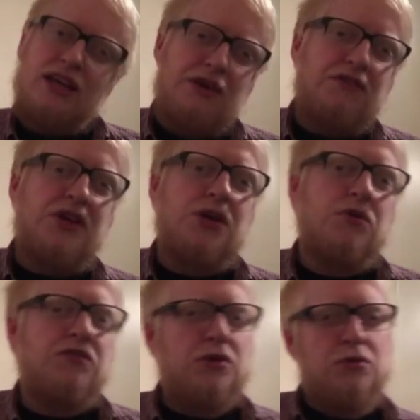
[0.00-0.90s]
give their
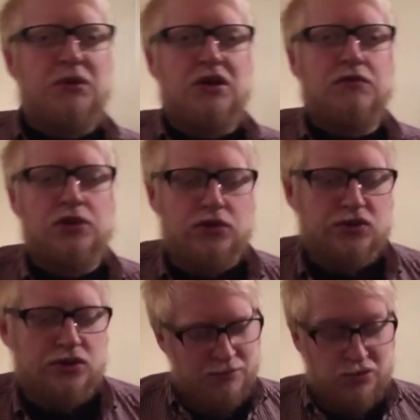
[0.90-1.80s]
review a bit of a
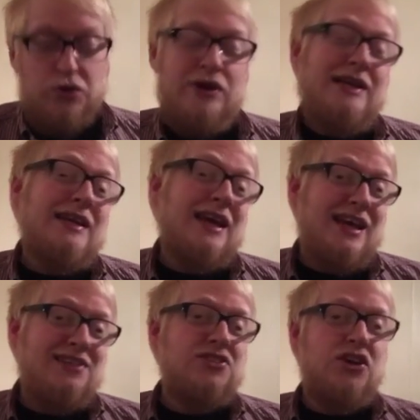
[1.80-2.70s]
look. Brewing
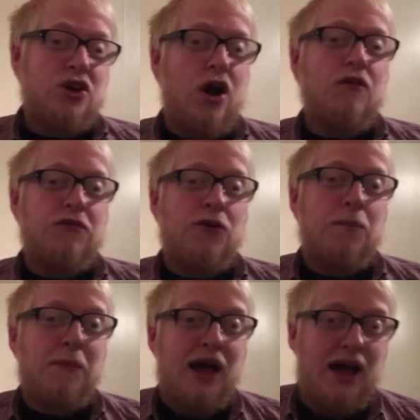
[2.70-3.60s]
is an art
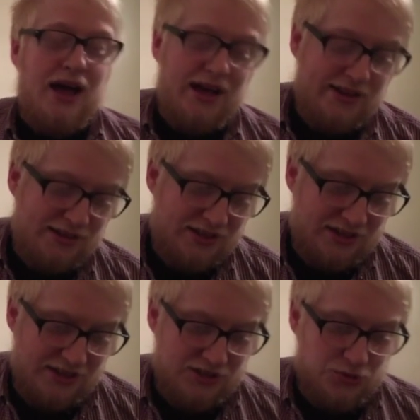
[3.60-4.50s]
form, and
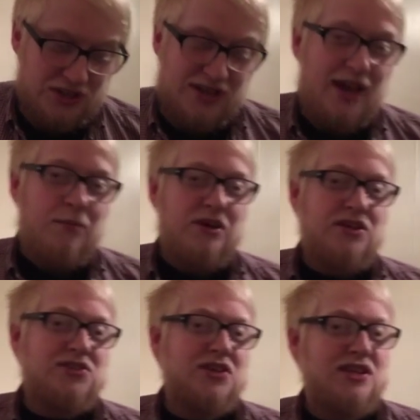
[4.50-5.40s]
it's when you get
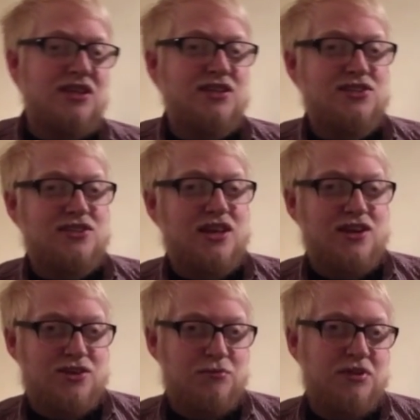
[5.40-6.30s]
beers like this
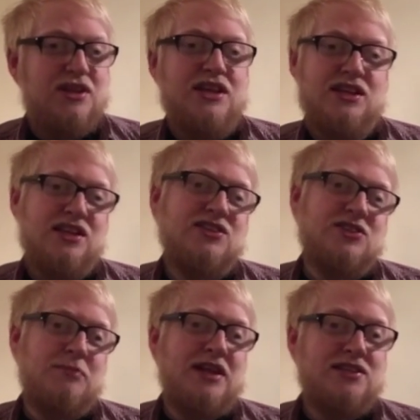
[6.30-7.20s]
that completely
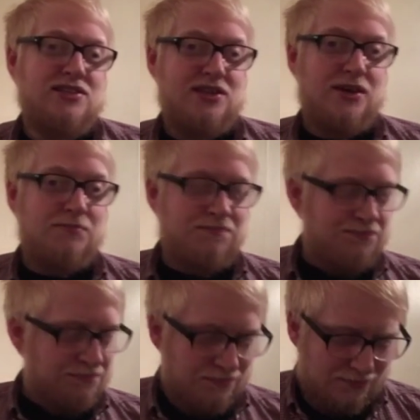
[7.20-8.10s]
cements that.
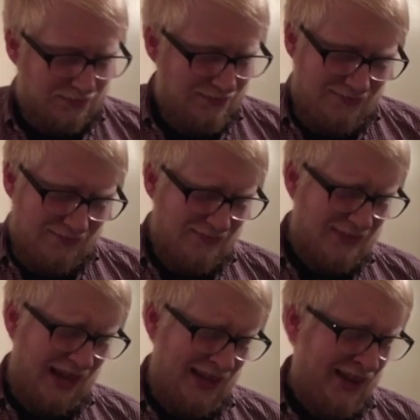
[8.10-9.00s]

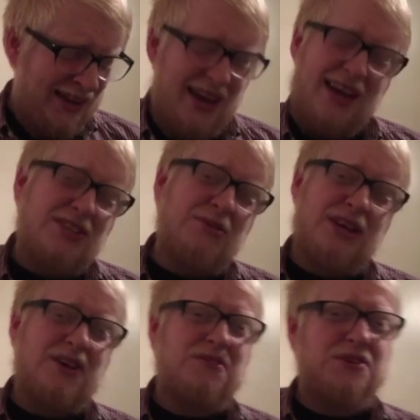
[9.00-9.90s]
And yeah, I don't
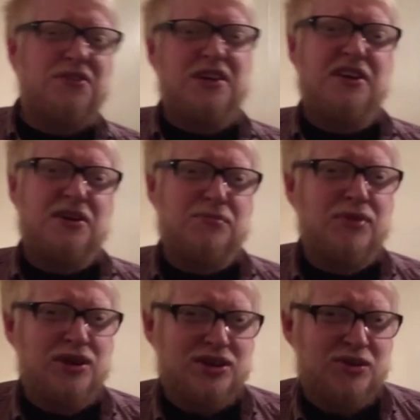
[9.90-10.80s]
care if you think I'm
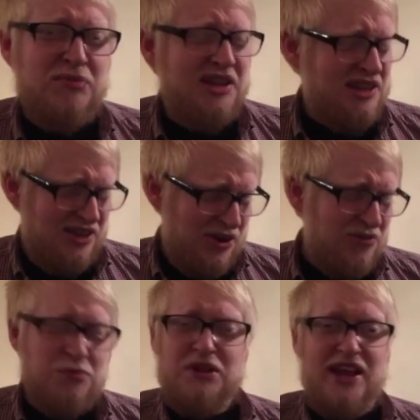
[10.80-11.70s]
completely
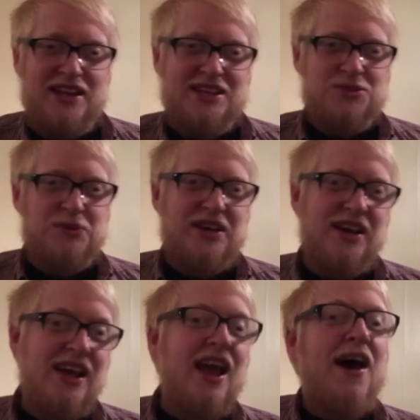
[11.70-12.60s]
overplaying this
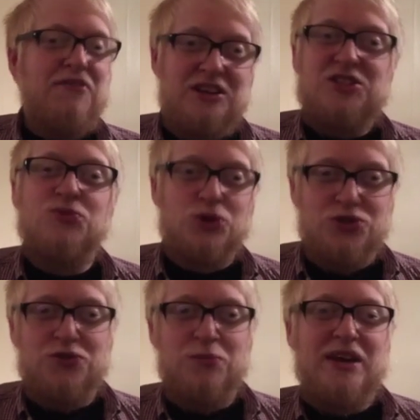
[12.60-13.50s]
beer. I think it's a
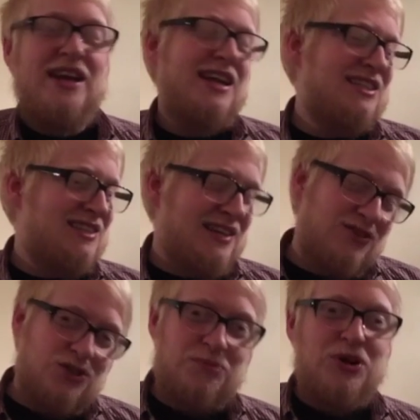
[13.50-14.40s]
wonderful beer. It's
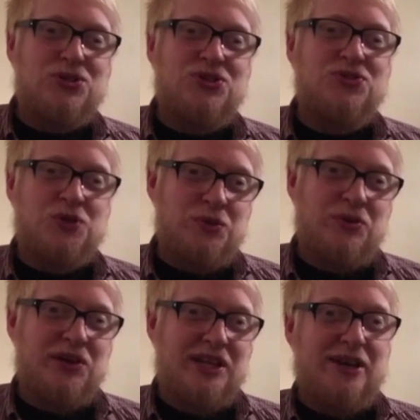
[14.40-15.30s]
ticking all the boxes for me
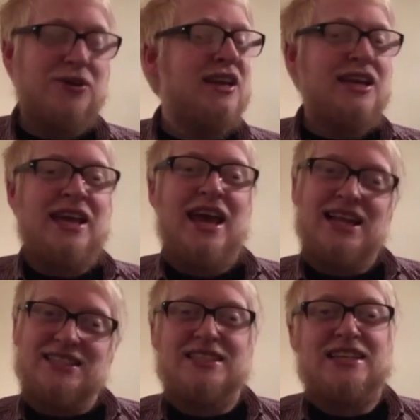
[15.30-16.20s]
right now.
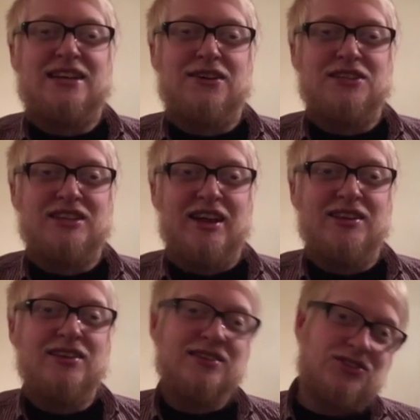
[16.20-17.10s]
It's a 10 out of
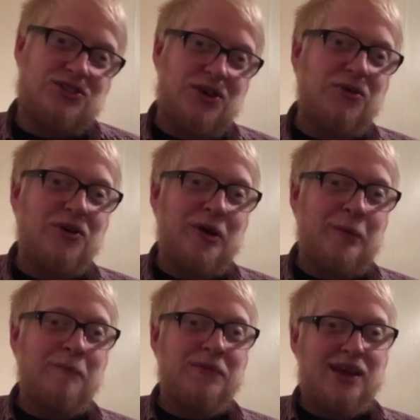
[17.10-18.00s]
10.
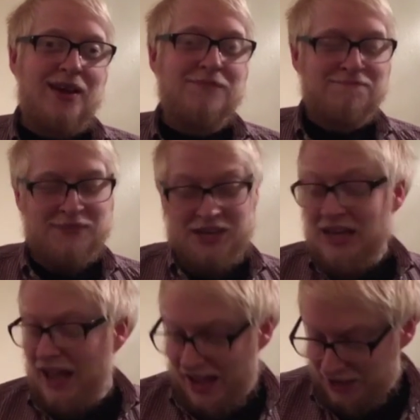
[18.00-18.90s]
So, yeah.
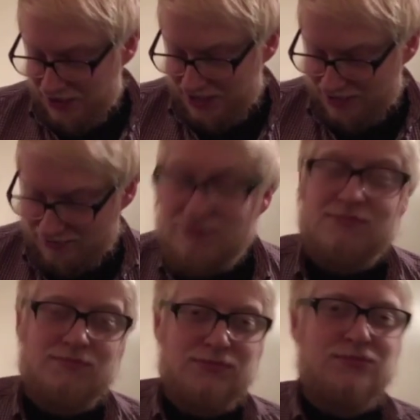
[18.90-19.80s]
Anyway,
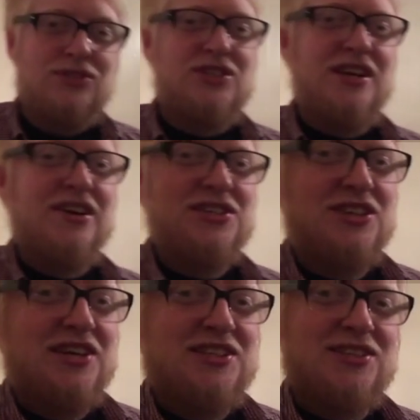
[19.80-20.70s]
see you
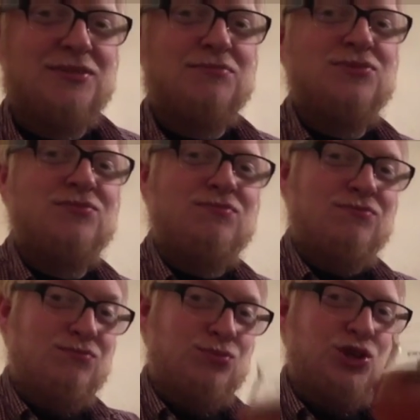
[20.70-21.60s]
guys later.
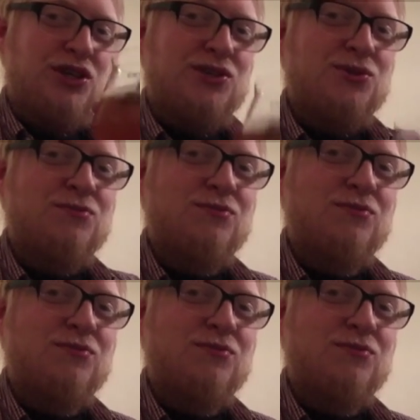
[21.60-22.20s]
Cheers.